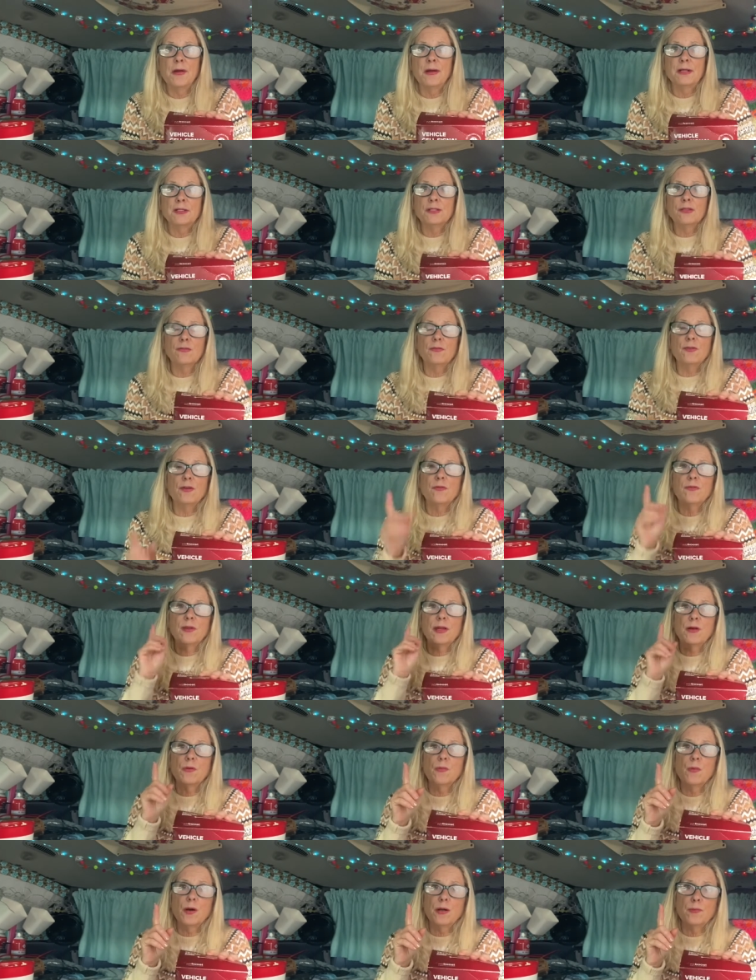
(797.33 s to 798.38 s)
So if you have like
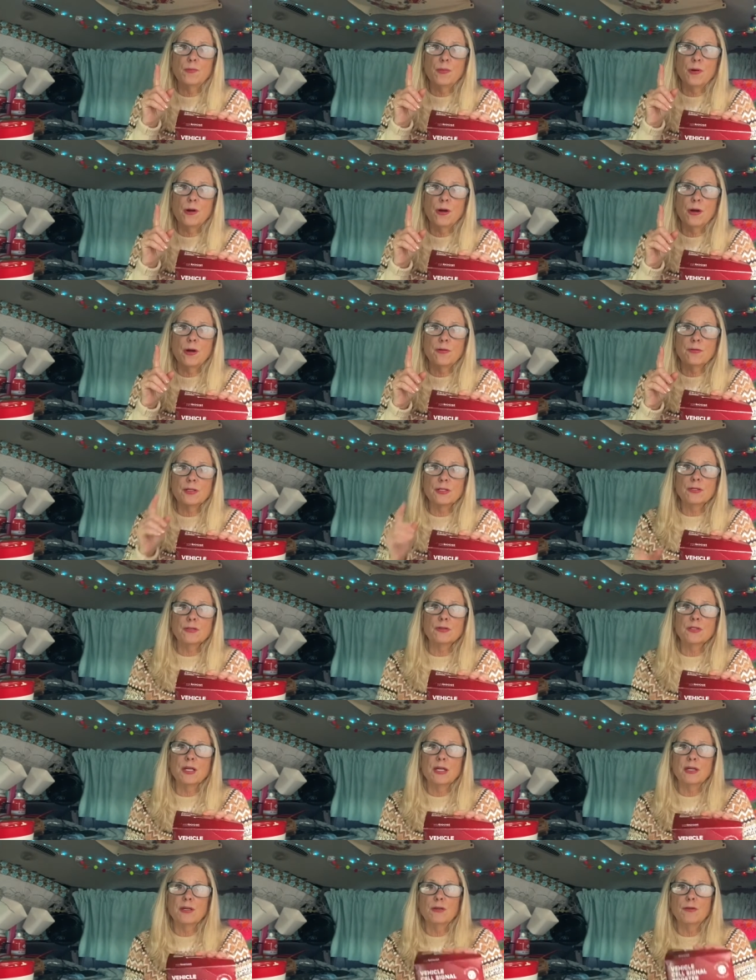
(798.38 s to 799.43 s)
one bar, this will
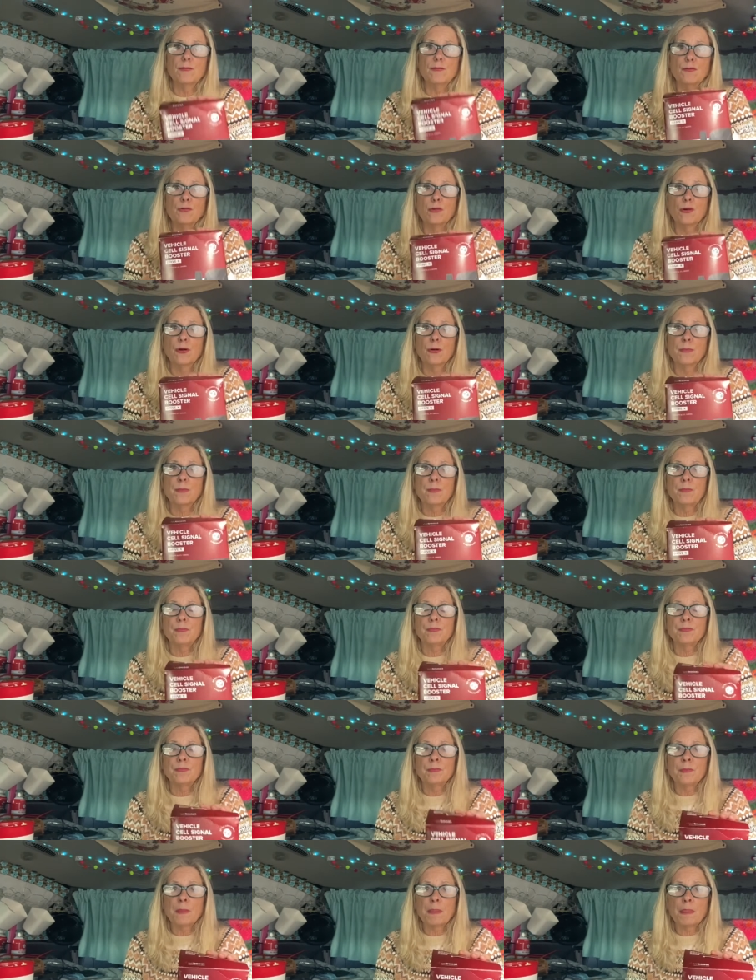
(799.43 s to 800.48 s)
take you to four.
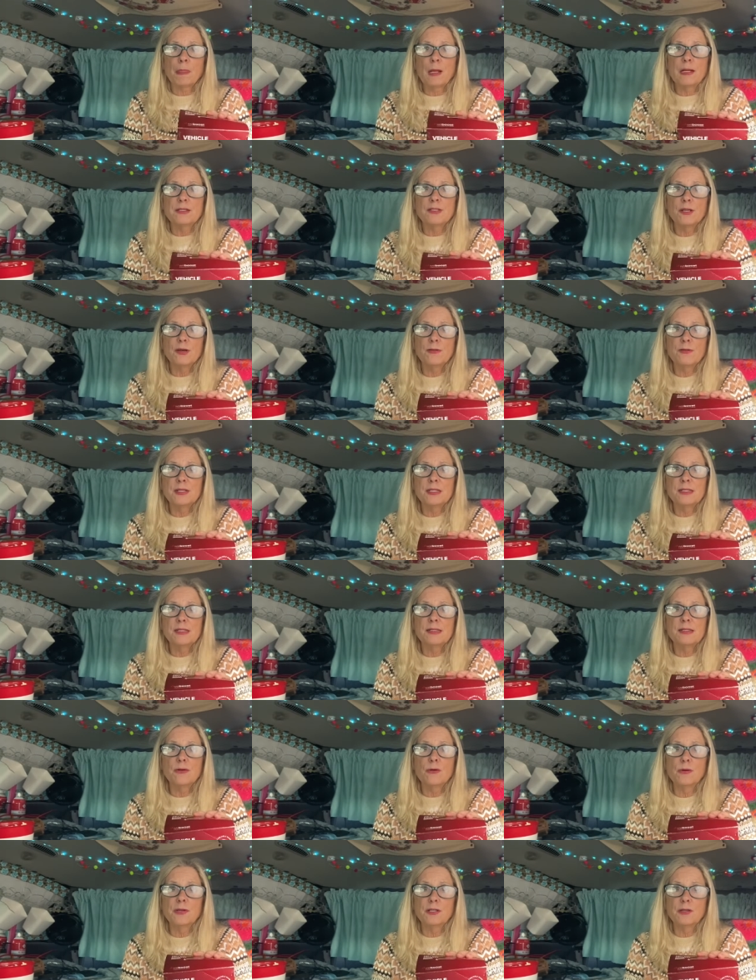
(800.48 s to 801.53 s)
So this is
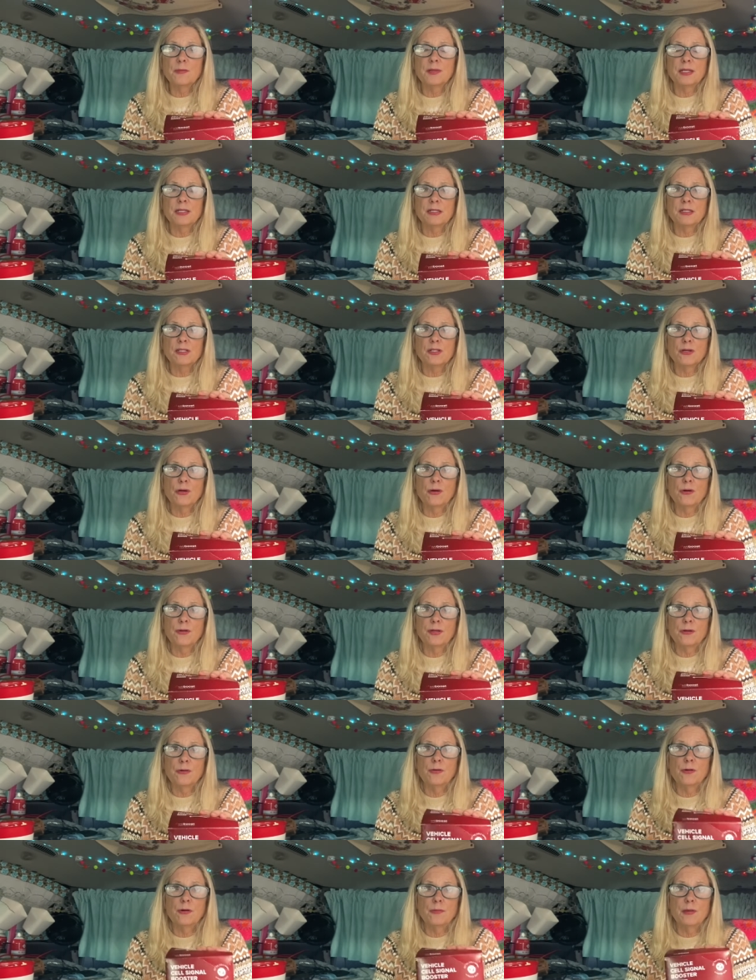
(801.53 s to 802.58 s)
going to be installed
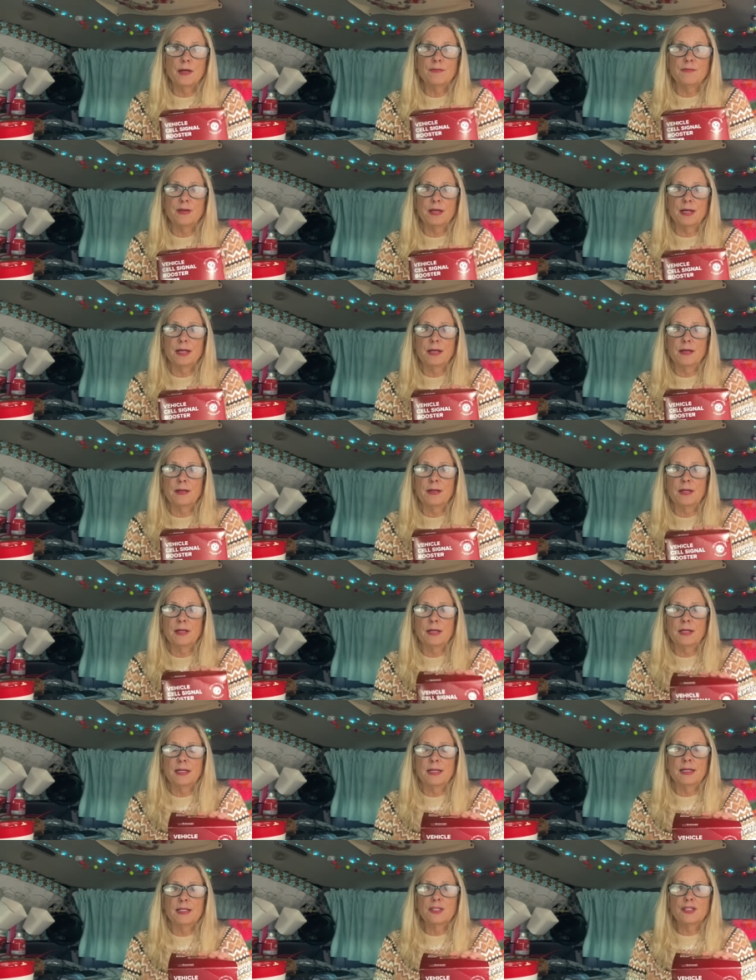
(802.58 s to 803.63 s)
on my van.
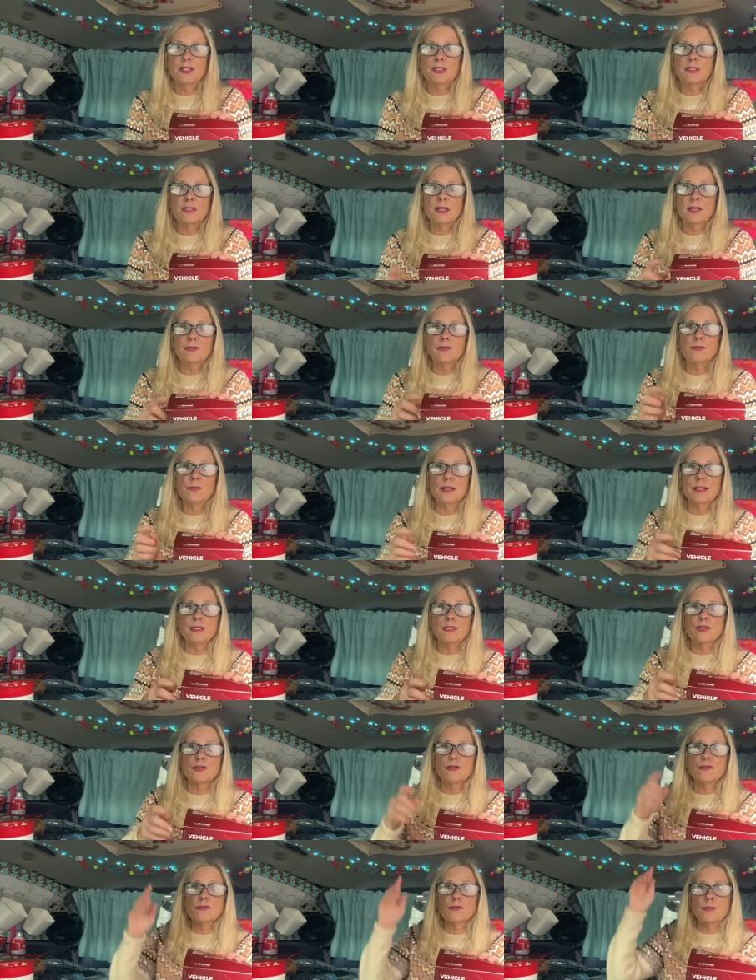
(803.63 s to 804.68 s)
It's just a little
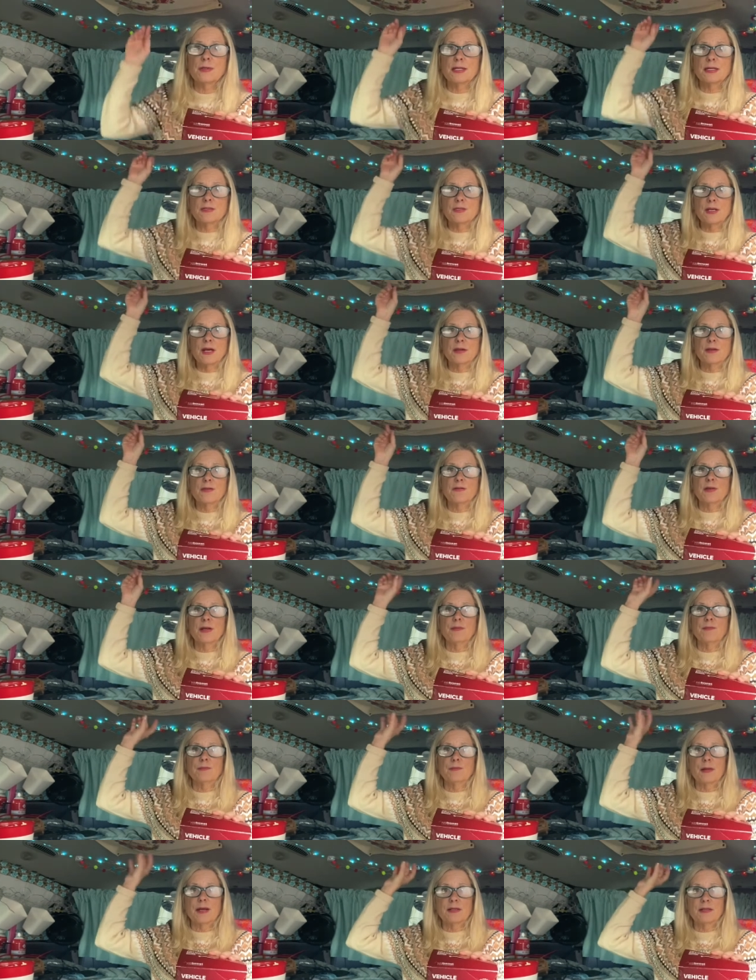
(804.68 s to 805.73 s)
external antenna that
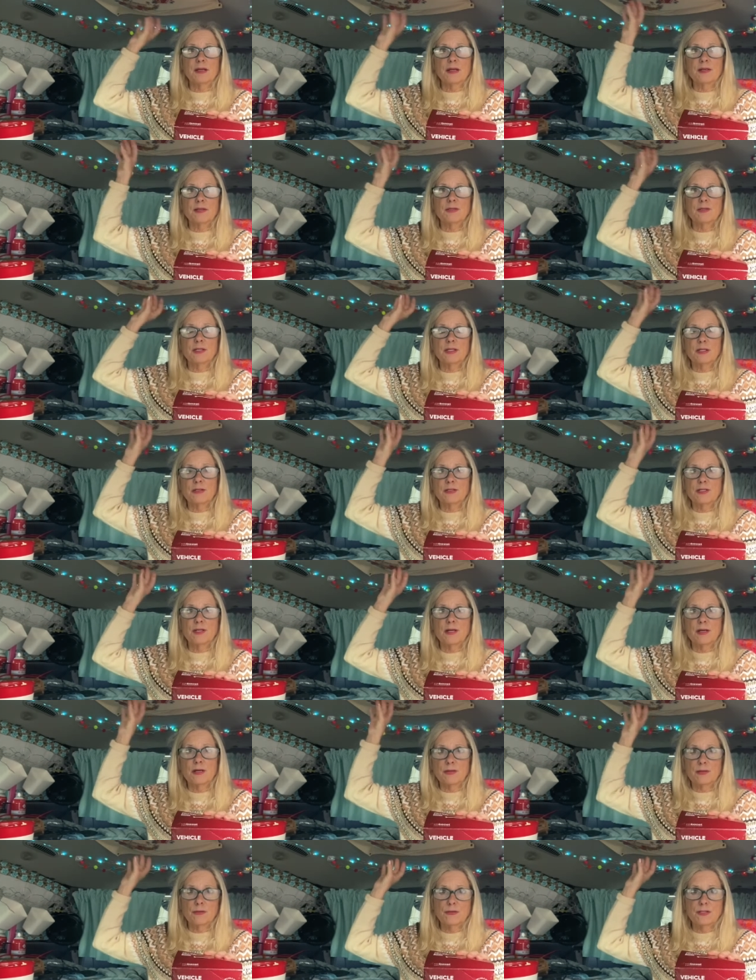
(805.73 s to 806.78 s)
magnetically it
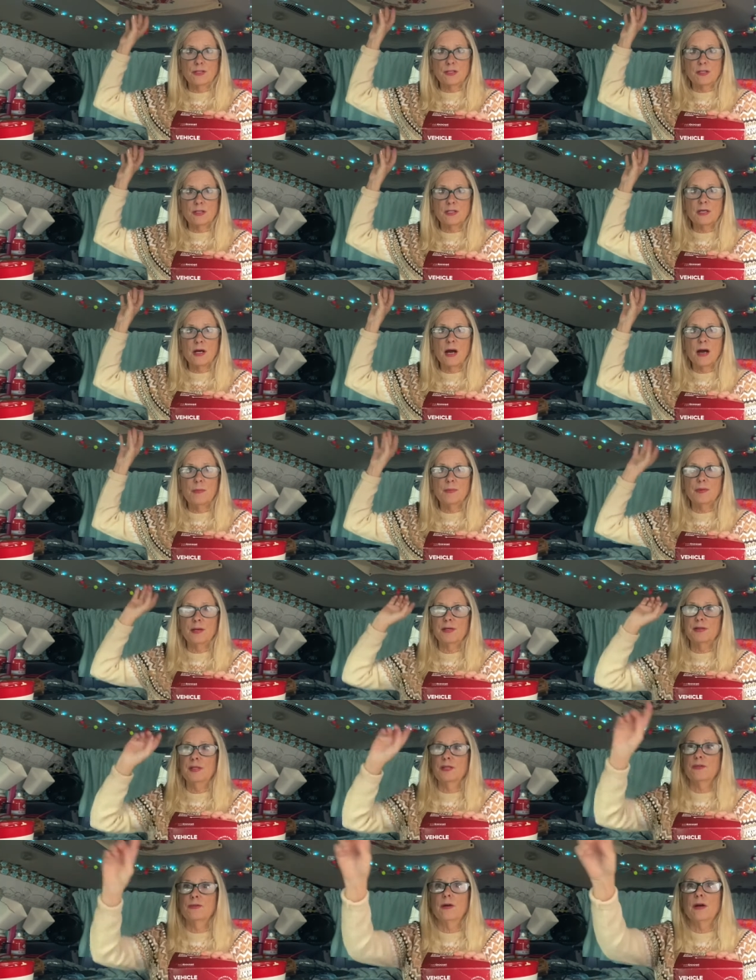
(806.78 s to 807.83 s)
goes to the top, and
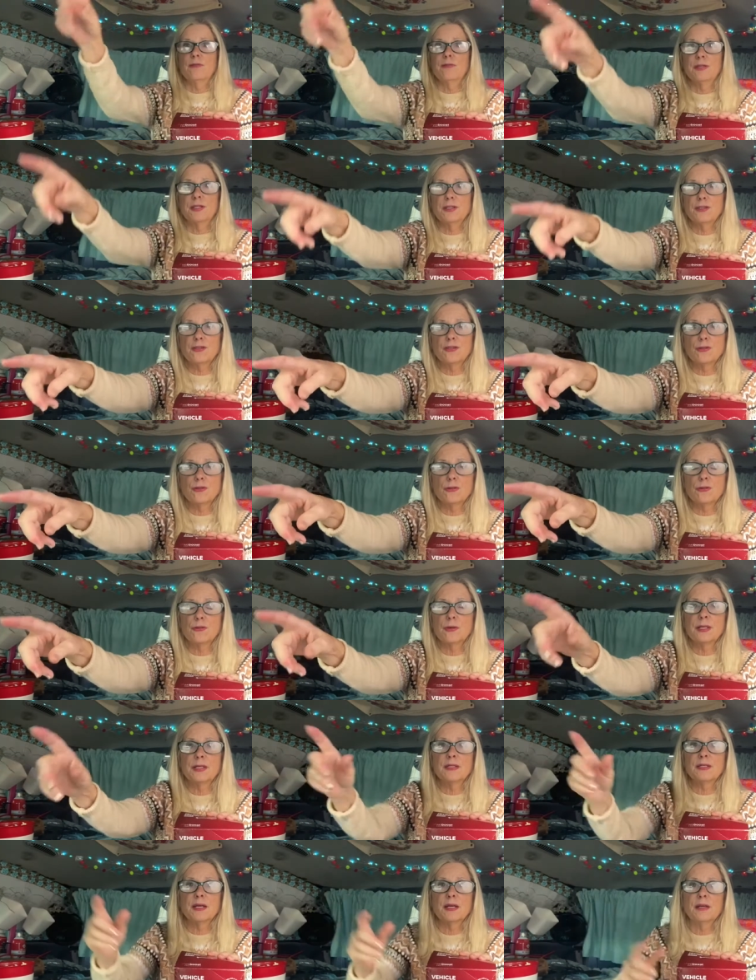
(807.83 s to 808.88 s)
then you have an internal
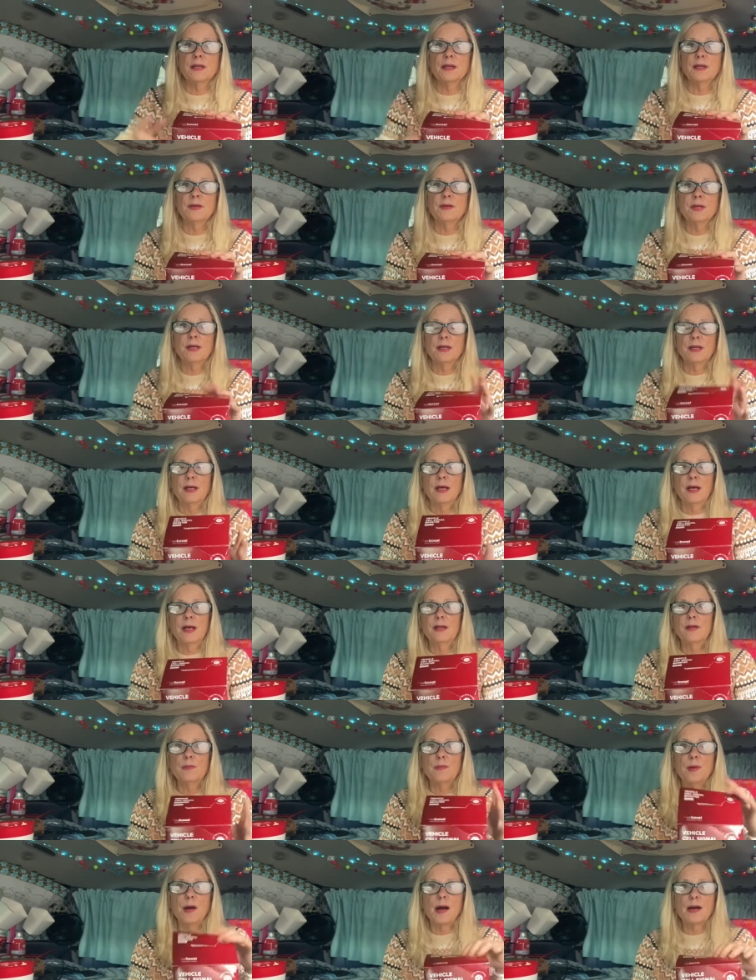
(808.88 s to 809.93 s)
antenna and
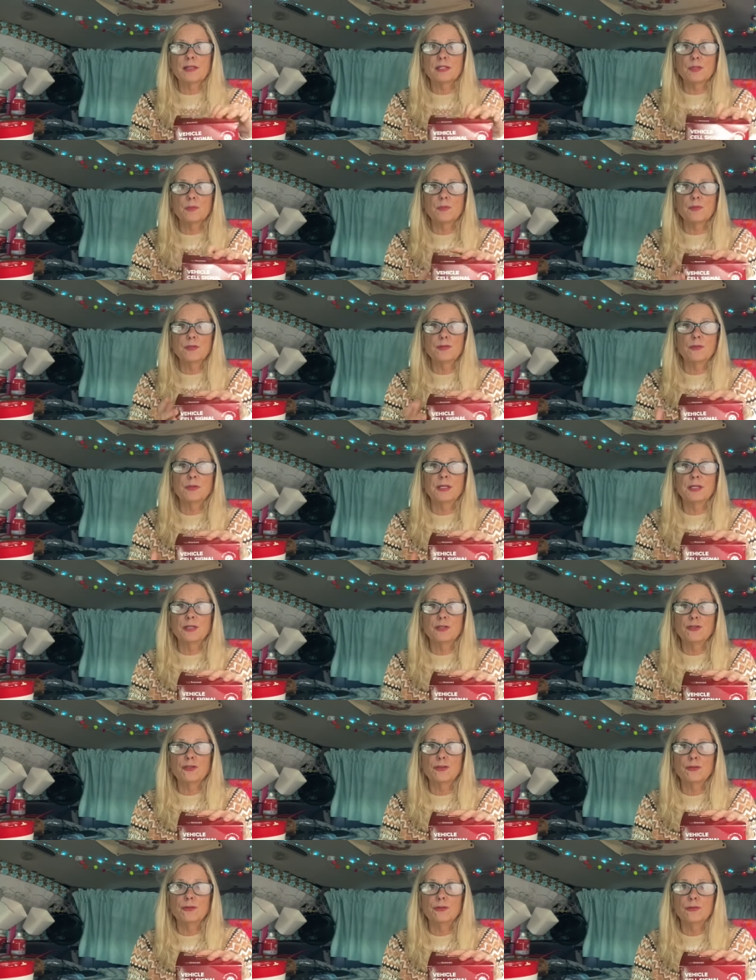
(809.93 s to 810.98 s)
a box between the
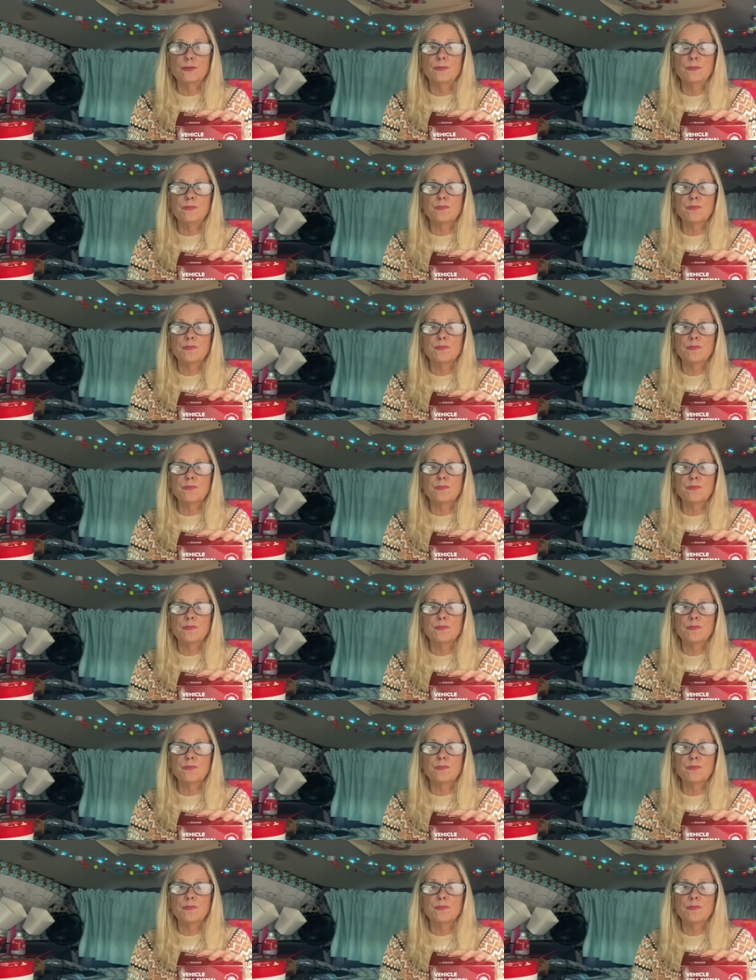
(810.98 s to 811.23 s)
two.